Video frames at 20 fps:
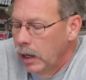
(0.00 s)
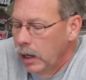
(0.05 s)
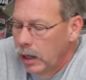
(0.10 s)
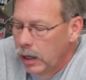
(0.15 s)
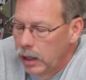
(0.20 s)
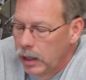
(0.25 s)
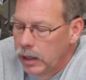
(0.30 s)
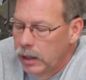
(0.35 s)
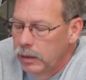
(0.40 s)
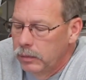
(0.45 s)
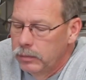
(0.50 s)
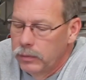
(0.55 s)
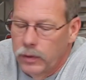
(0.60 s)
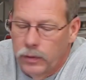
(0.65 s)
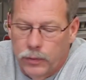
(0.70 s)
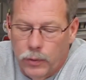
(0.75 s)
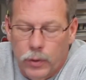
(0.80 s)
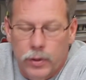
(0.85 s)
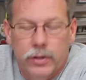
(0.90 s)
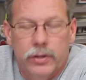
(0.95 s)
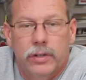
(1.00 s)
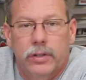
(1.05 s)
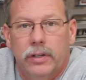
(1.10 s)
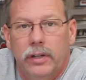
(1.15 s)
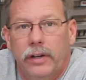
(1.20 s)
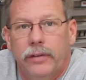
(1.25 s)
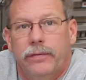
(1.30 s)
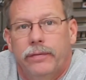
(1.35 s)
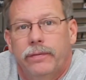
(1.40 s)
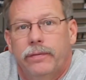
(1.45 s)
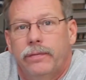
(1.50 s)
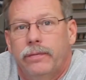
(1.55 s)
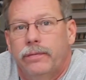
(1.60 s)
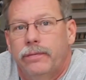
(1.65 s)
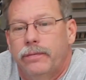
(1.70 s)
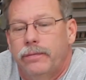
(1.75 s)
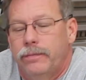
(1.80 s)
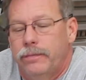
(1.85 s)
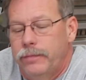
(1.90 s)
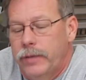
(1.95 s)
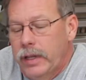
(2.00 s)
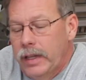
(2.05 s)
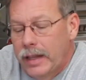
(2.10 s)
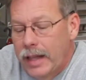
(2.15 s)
Of course, if it